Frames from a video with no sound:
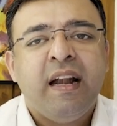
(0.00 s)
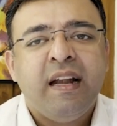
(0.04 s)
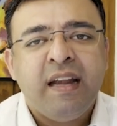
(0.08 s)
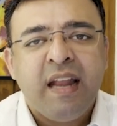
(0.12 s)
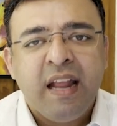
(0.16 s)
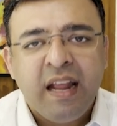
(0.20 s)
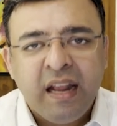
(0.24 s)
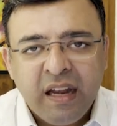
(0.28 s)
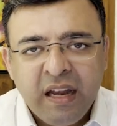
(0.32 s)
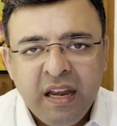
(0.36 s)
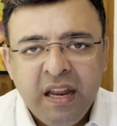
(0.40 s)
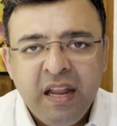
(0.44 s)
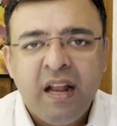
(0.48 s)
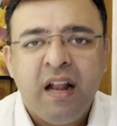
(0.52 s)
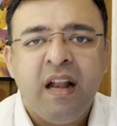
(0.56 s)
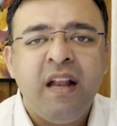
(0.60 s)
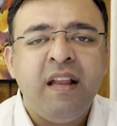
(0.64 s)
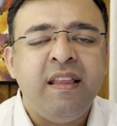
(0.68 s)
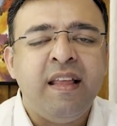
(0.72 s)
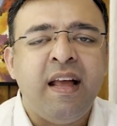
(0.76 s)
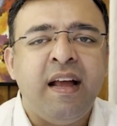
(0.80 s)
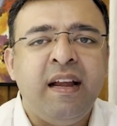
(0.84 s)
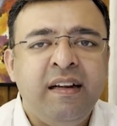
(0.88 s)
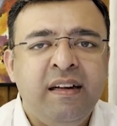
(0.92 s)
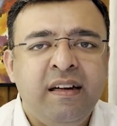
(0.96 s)
Technical
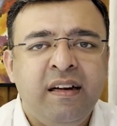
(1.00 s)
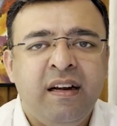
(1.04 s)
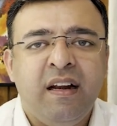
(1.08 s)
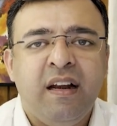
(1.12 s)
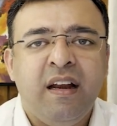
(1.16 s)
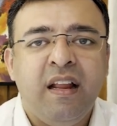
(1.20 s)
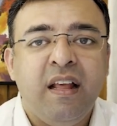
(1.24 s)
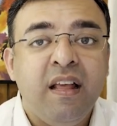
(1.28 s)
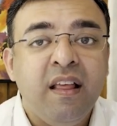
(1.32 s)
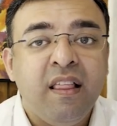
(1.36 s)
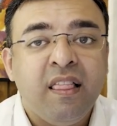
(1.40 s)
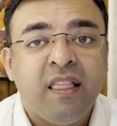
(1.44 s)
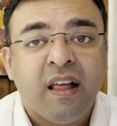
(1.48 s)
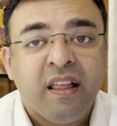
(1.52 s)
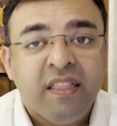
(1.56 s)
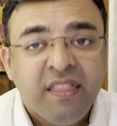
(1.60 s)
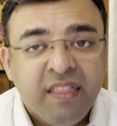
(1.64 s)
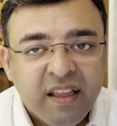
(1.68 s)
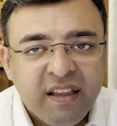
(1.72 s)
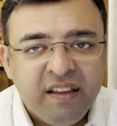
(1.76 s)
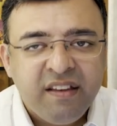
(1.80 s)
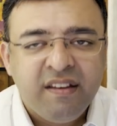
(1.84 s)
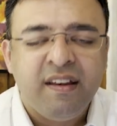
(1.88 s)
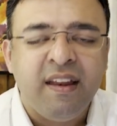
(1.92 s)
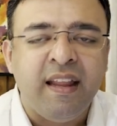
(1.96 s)
chart is
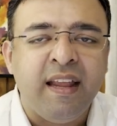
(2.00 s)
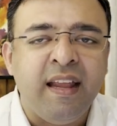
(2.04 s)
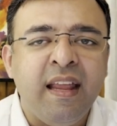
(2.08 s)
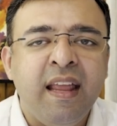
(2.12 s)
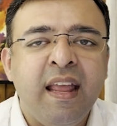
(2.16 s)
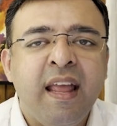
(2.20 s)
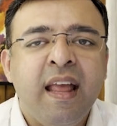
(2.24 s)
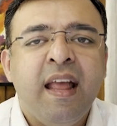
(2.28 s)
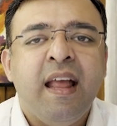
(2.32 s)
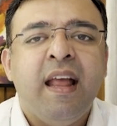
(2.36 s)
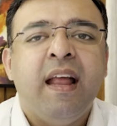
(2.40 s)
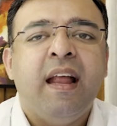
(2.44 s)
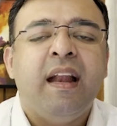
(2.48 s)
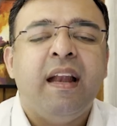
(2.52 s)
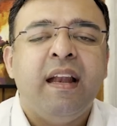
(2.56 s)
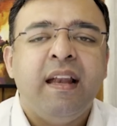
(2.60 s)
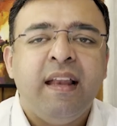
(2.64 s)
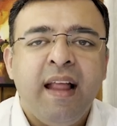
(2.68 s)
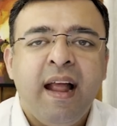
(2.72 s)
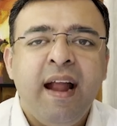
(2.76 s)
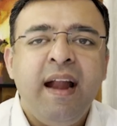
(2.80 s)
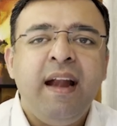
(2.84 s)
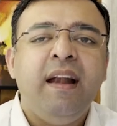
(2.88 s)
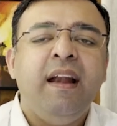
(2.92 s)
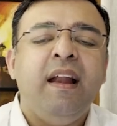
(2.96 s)
suggesting
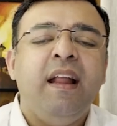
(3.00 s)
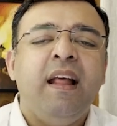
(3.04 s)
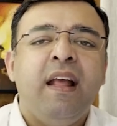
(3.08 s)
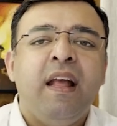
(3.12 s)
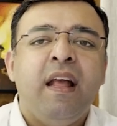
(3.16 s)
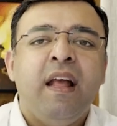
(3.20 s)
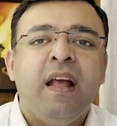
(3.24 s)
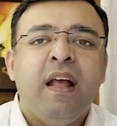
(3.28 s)
that